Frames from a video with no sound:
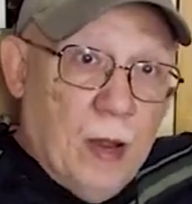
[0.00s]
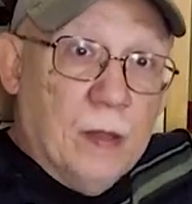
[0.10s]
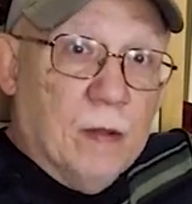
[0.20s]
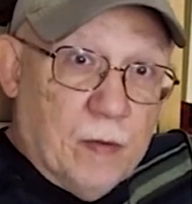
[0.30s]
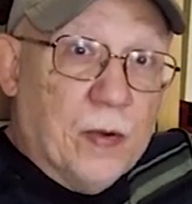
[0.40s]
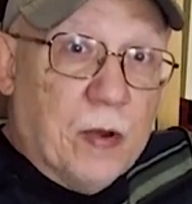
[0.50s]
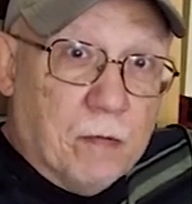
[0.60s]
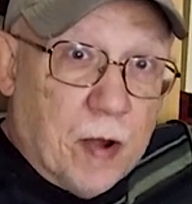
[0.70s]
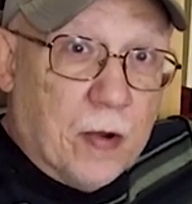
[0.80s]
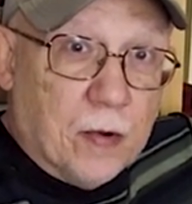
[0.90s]
in the very
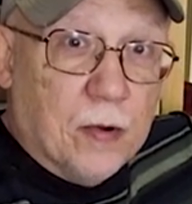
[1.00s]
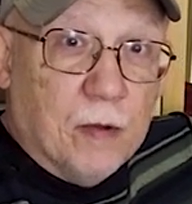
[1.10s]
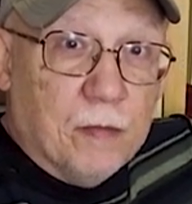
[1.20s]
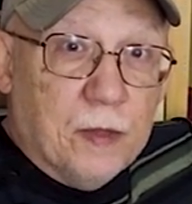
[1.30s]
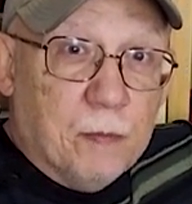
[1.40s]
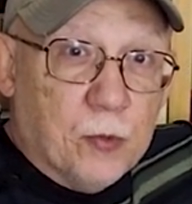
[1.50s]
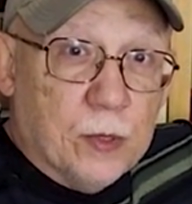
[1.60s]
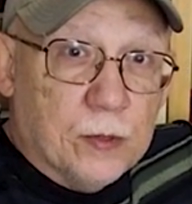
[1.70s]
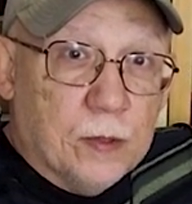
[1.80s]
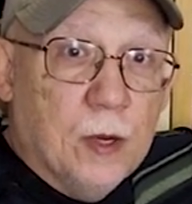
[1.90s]
rear of the
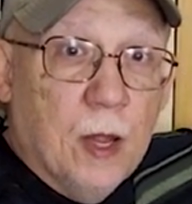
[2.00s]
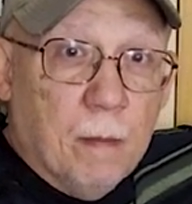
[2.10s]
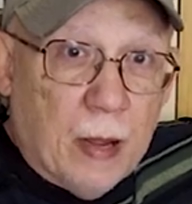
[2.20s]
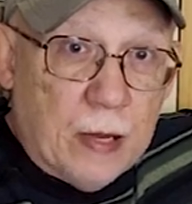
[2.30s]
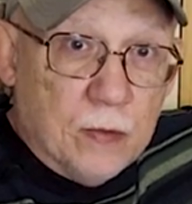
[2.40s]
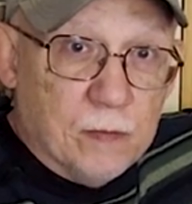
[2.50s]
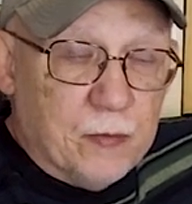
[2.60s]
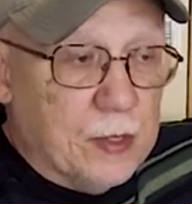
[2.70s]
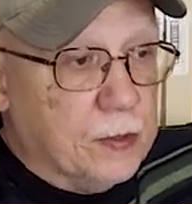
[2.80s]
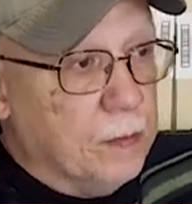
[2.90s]
printer manual
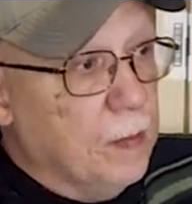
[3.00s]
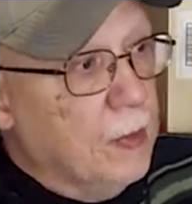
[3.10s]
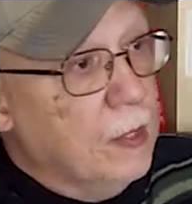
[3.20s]
feeder.